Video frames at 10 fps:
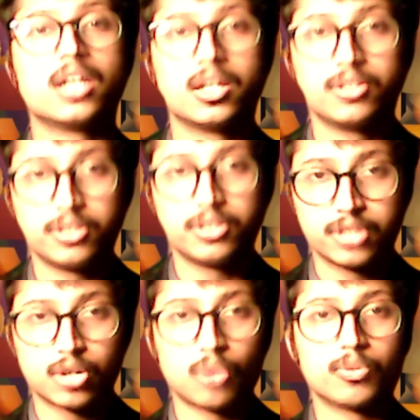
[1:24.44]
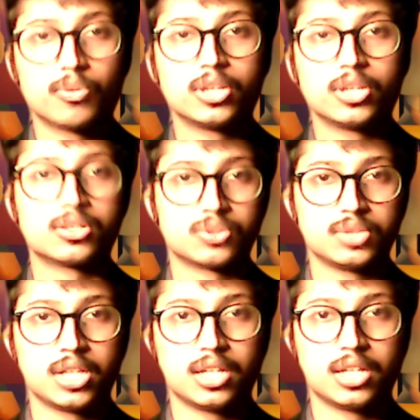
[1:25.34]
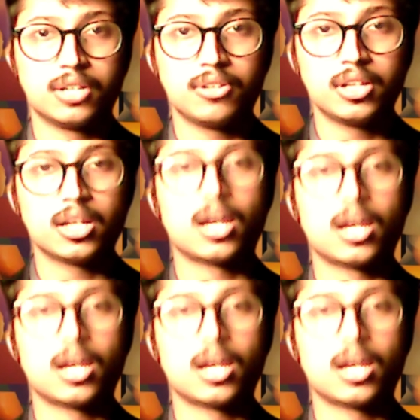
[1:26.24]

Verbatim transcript: a hereditary component associated with it,